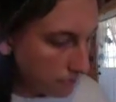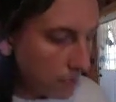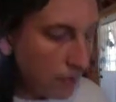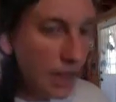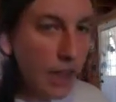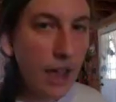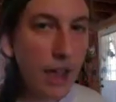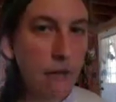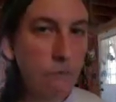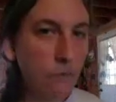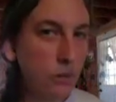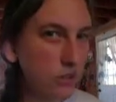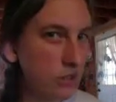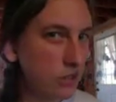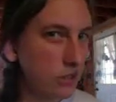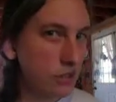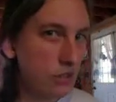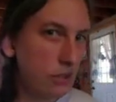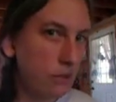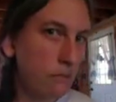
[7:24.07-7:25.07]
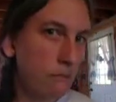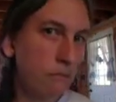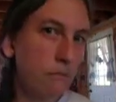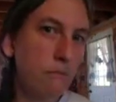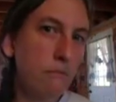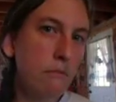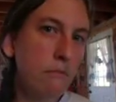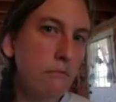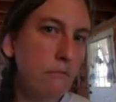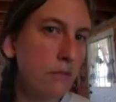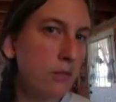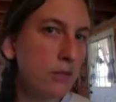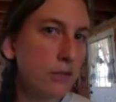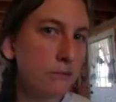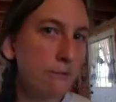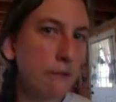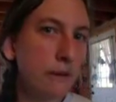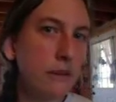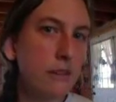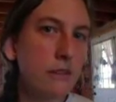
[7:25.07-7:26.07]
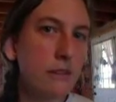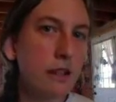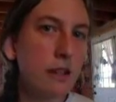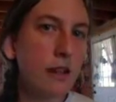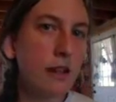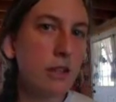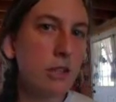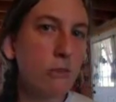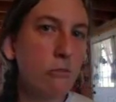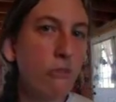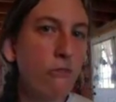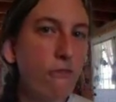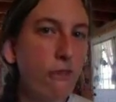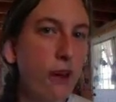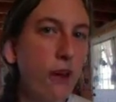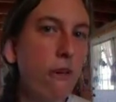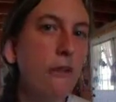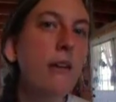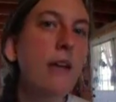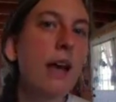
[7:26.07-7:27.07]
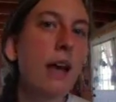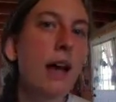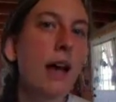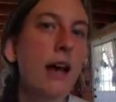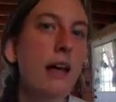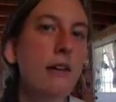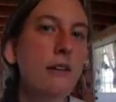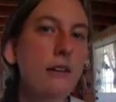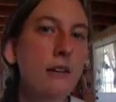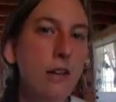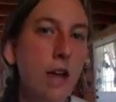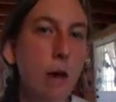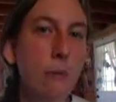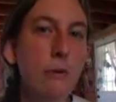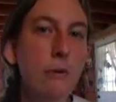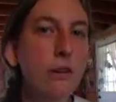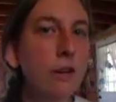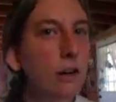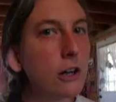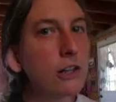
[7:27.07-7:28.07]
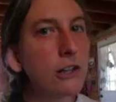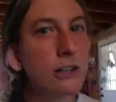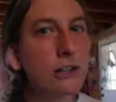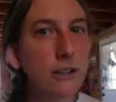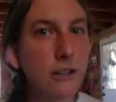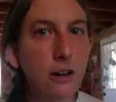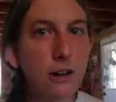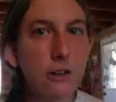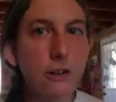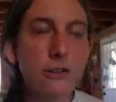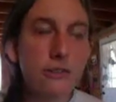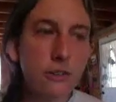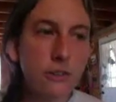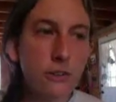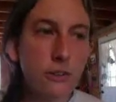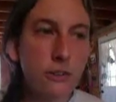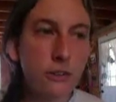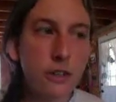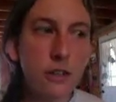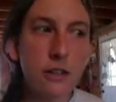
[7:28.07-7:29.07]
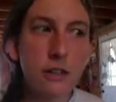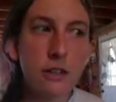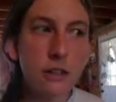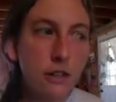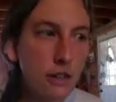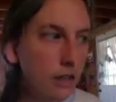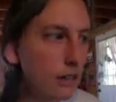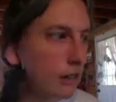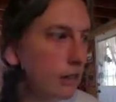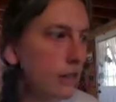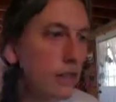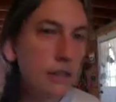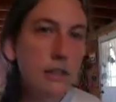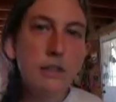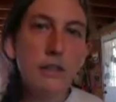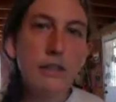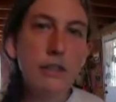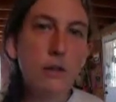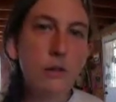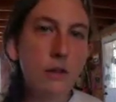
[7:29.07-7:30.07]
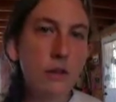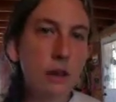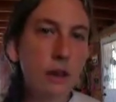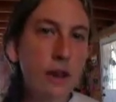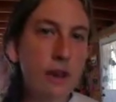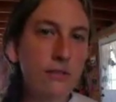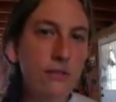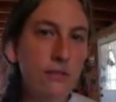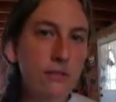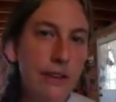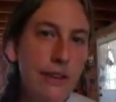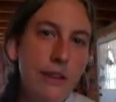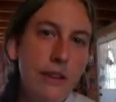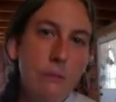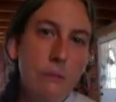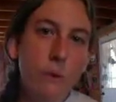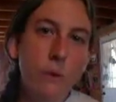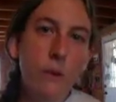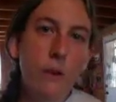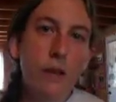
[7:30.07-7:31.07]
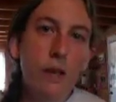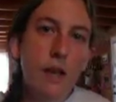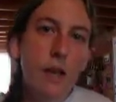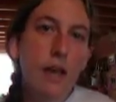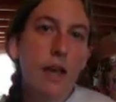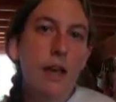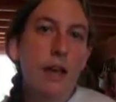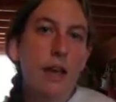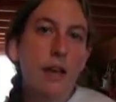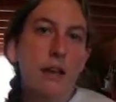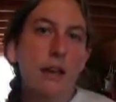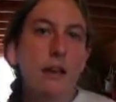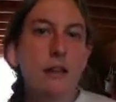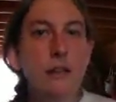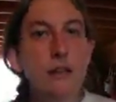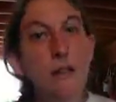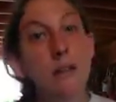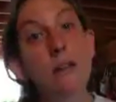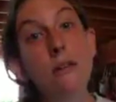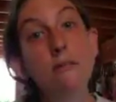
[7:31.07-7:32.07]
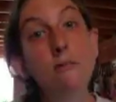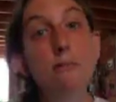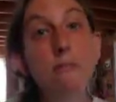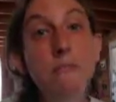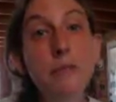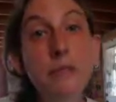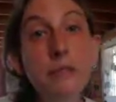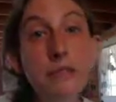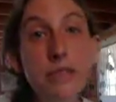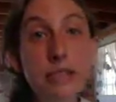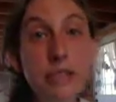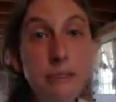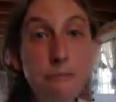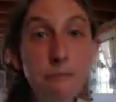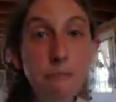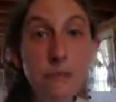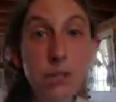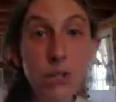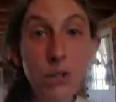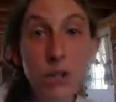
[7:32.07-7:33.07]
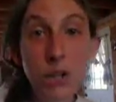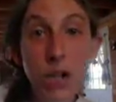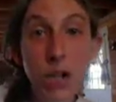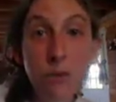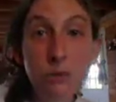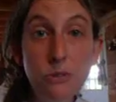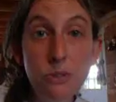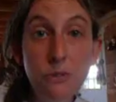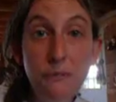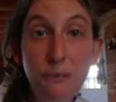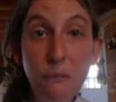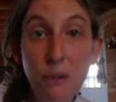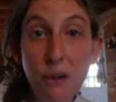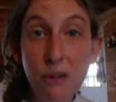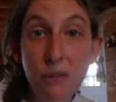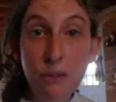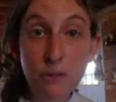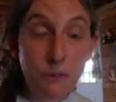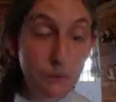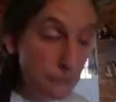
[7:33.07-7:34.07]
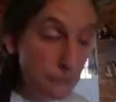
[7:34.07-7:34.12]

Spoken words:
And most of the plants can actually be found at common garden centers, so you can see what you have available and put them in your house if you want to.